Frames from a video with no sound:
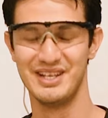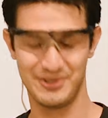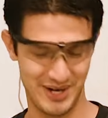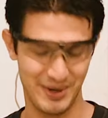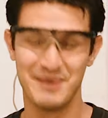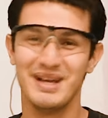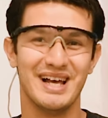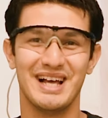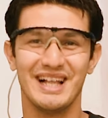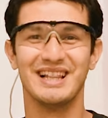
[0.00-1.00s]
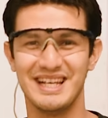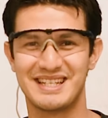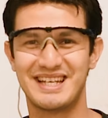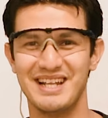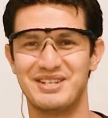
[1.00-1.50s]
So anyway,
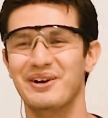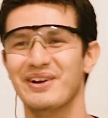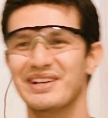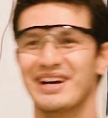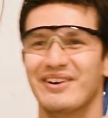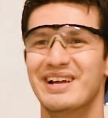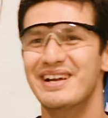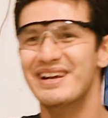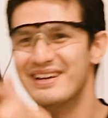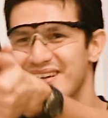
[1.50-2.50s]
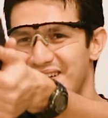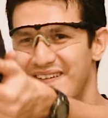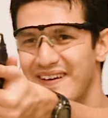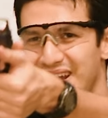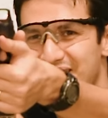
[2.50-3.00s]
let's get to it, shall we?
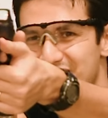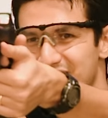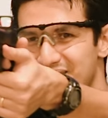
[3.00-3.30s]
Right?